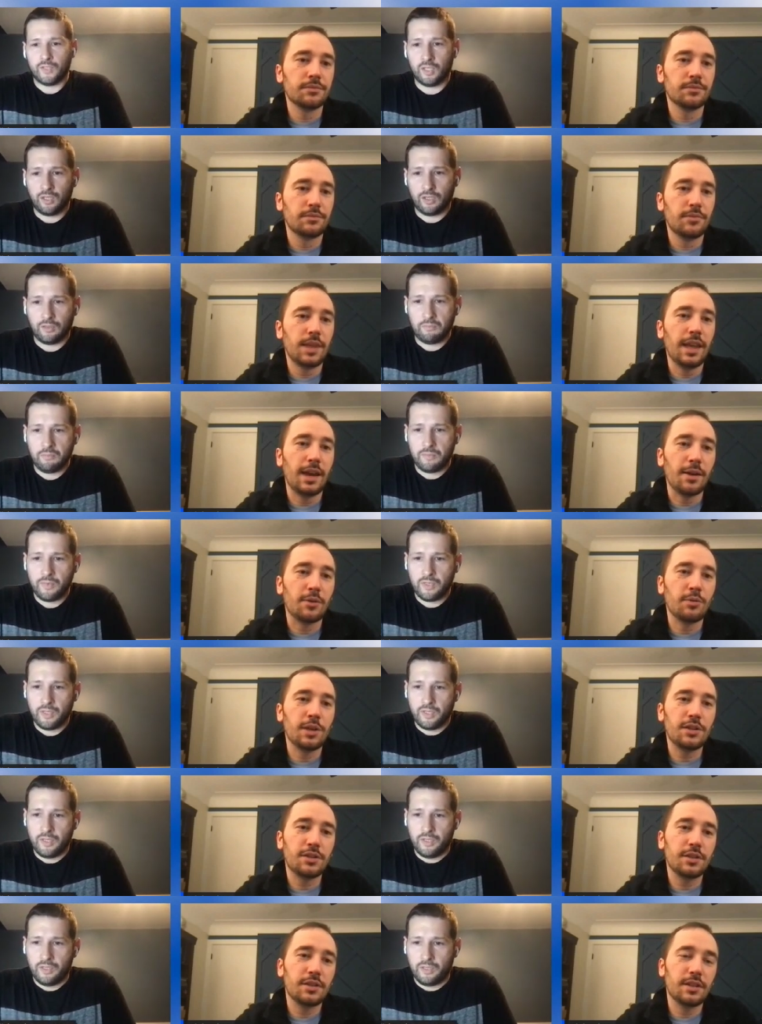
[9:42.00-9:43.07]
Speaker 1: um, yeah,
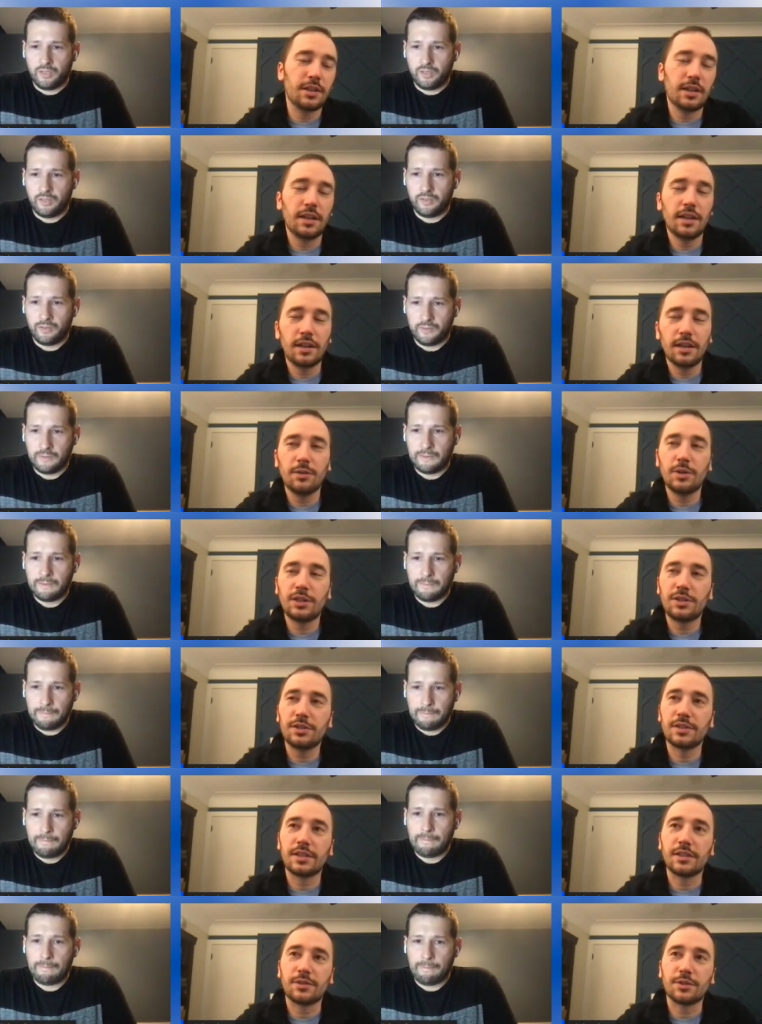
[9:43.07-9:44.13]
which is, which is
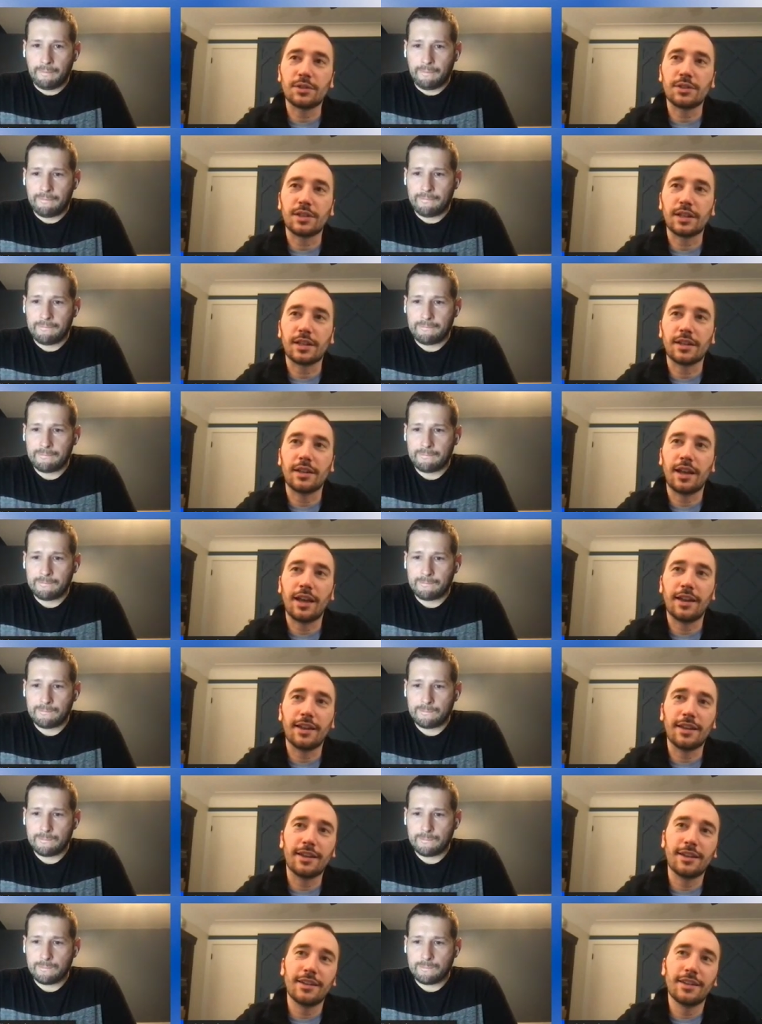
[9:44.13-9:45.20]
interesting.
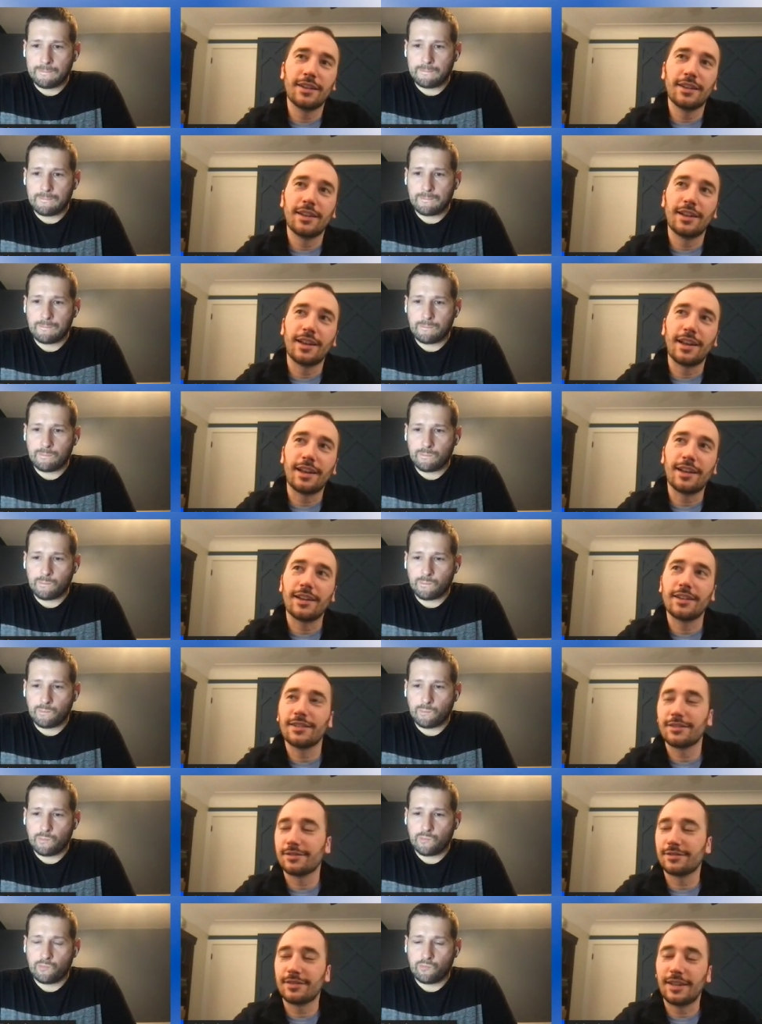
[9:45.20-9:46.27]
I
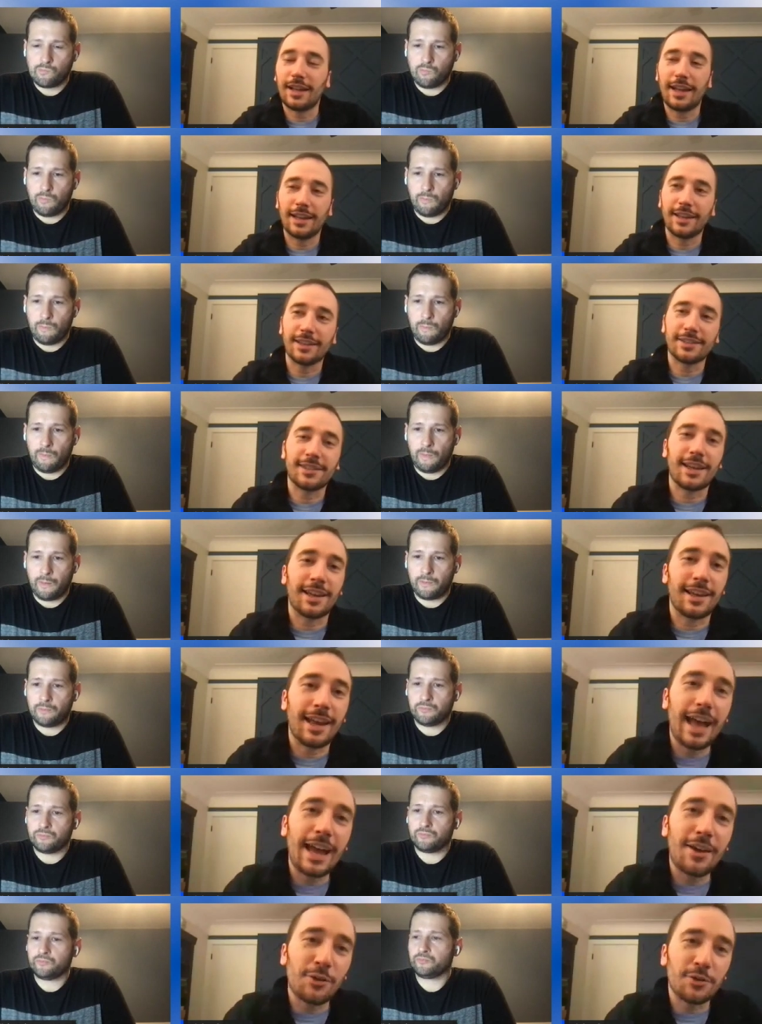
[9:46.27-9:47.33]
I guess I
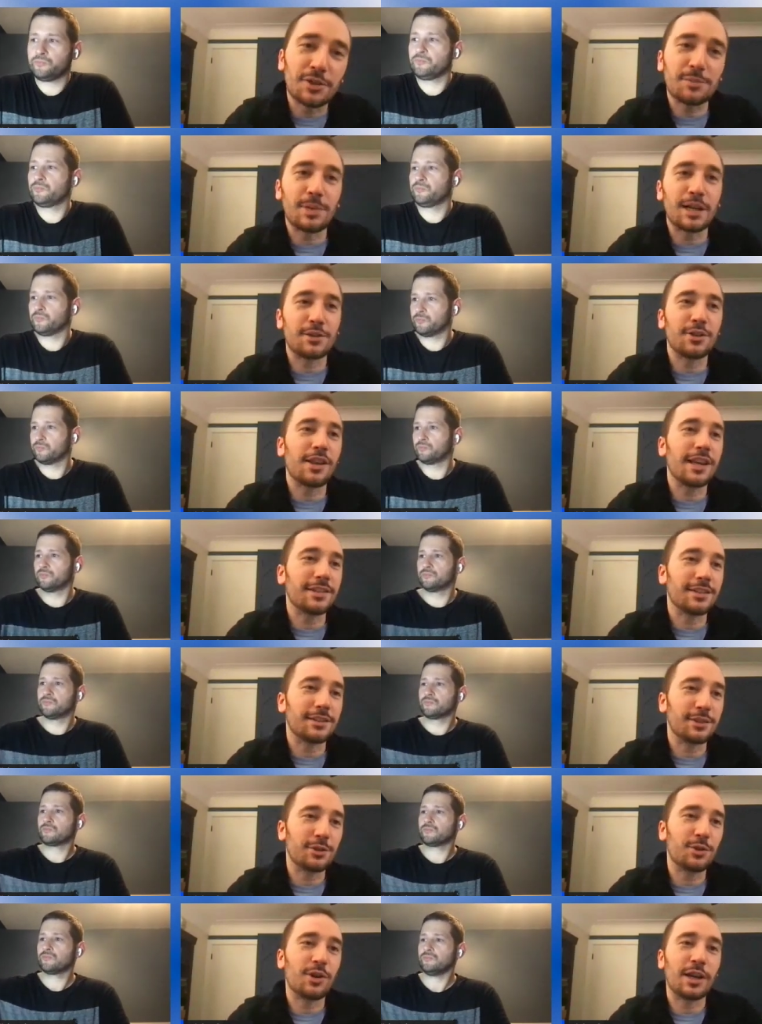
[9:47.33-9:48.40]
I don't specialize in
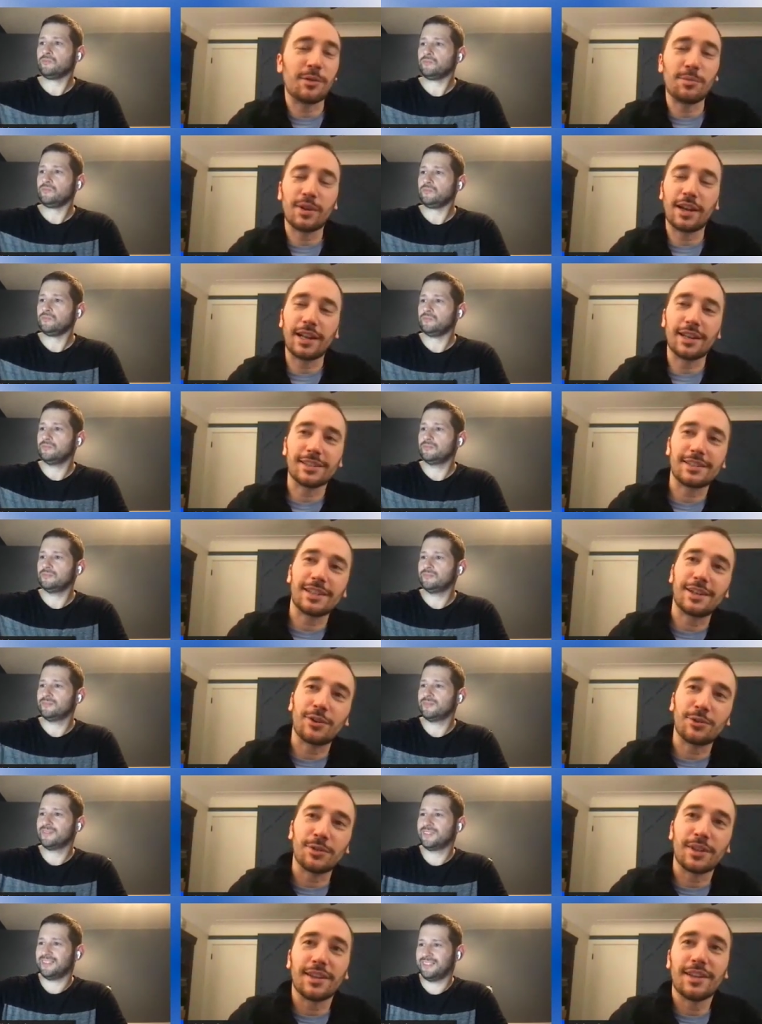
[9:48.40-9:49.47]
Detroit, but I guess I
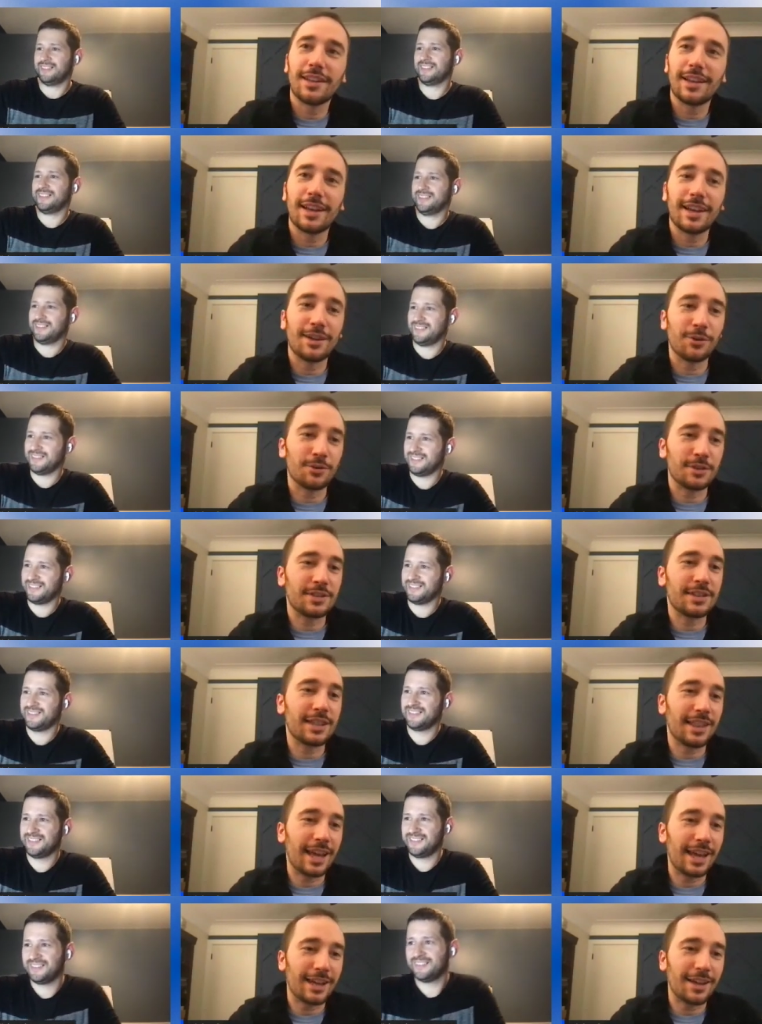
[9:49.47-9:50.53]
don't I don't see
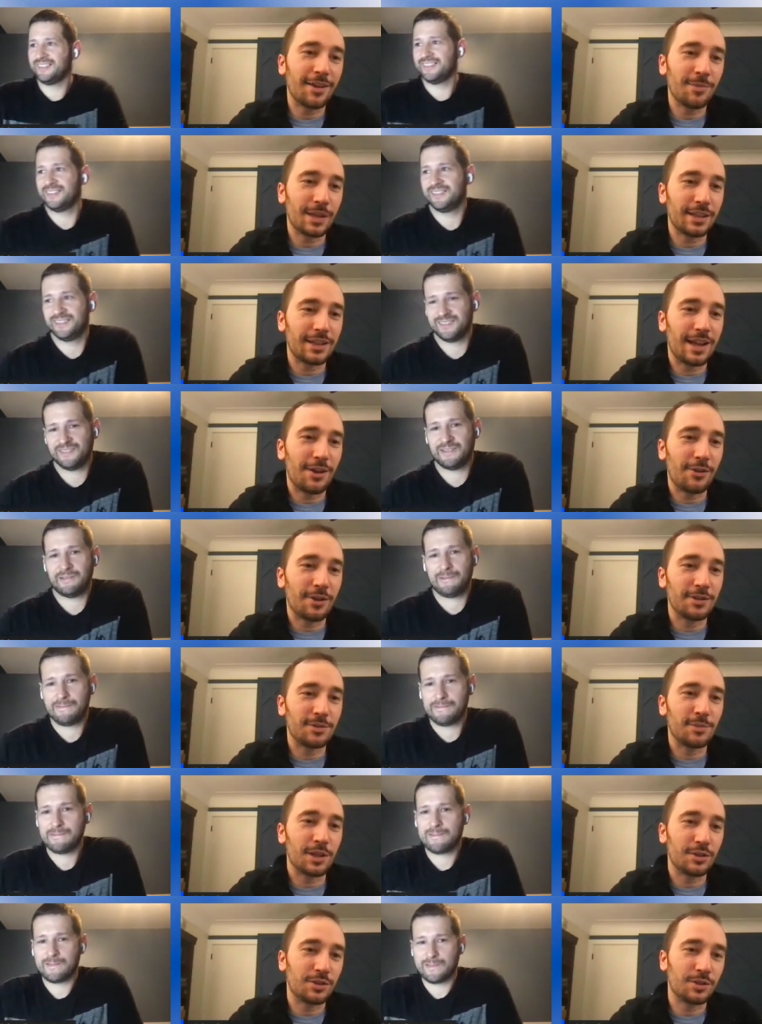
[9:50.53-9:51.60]
that coming down as
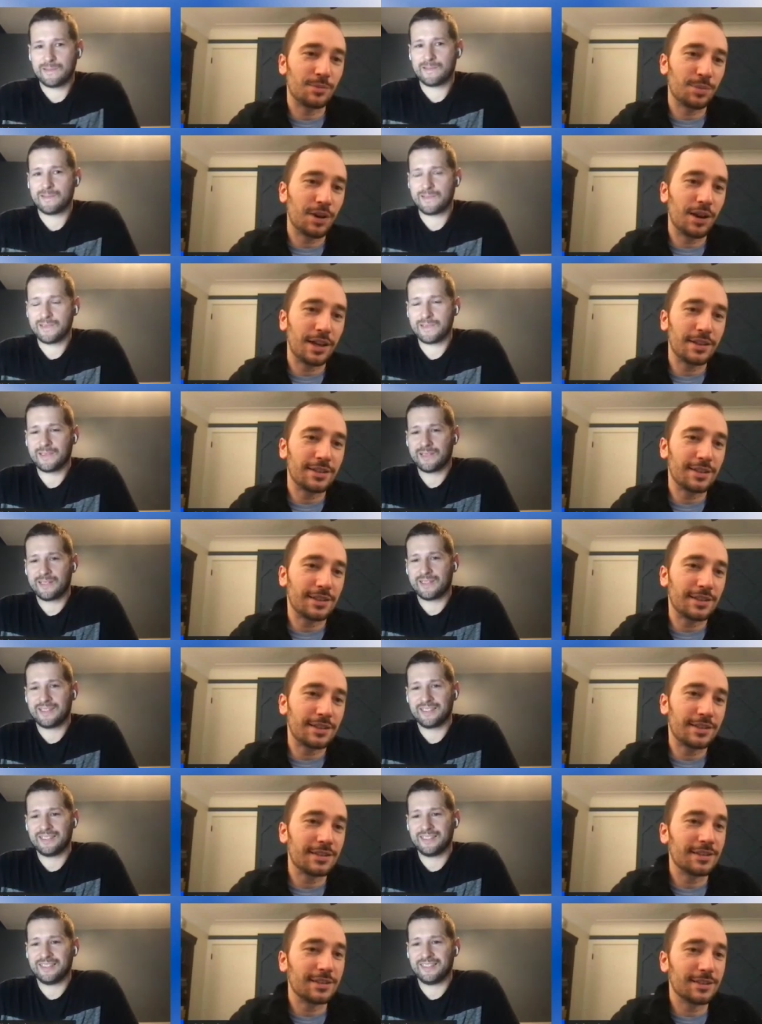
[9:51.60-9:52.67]
much in price
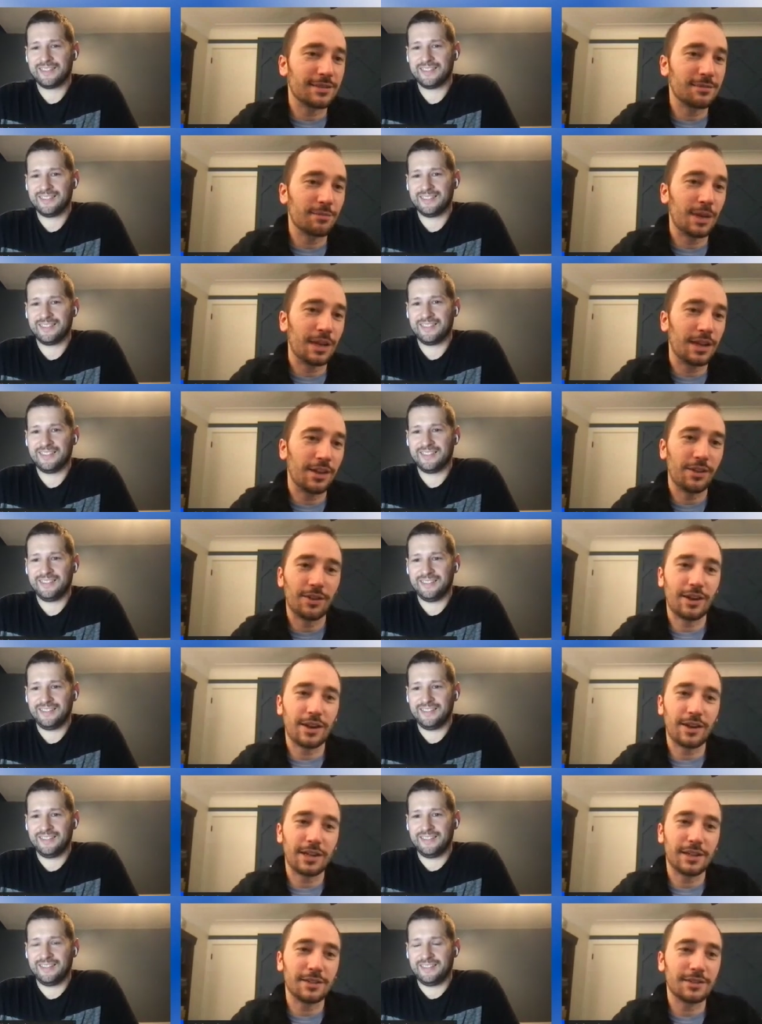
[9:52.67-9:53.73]
as many other
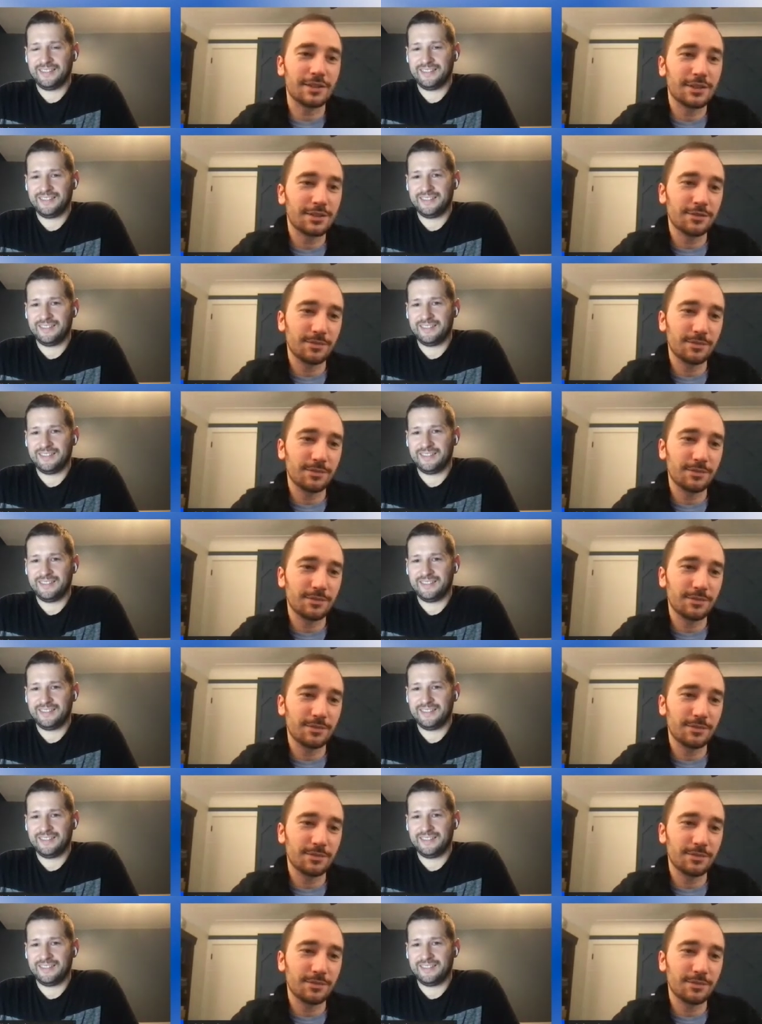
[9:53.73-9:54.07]
areas.